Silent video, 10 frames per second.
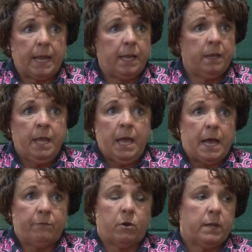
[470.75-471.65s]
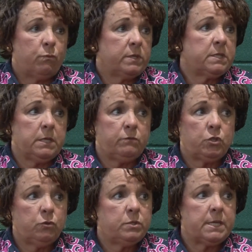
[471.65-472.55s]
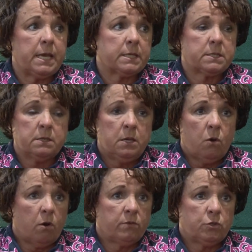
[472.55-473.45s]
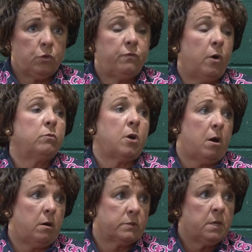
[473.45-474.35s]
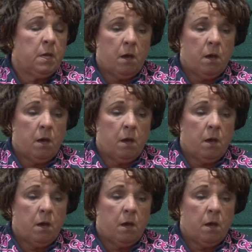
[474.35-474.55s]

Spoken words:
and I've already received 2 texts or 2 phone calls